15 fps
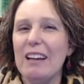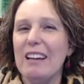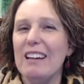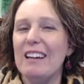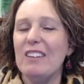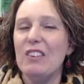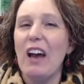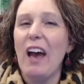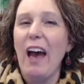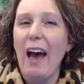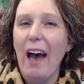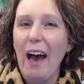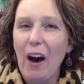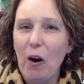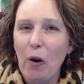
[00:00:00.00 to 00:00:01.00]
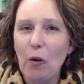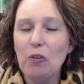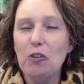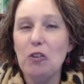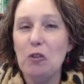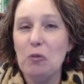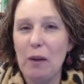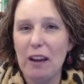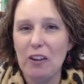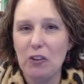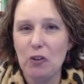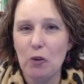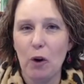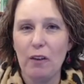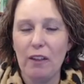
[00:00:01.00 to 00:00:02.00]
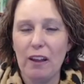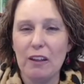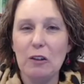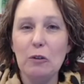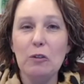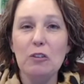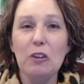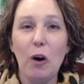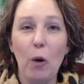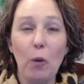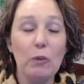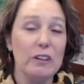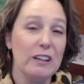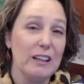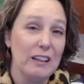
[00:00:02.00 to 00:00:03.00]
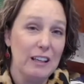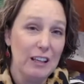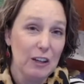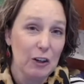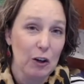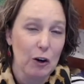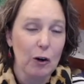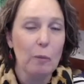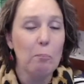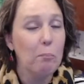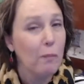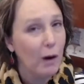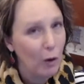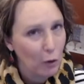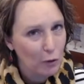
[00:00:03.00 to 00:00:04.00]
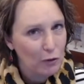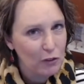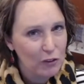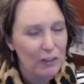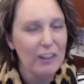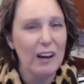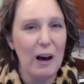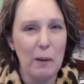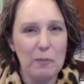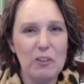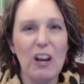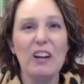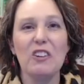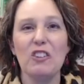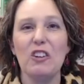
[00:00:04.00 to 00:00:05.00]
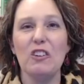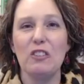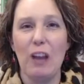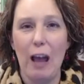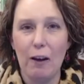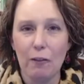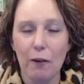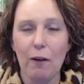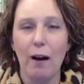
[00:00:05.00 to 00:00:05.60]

is how to make sure that you don't hear most objections ever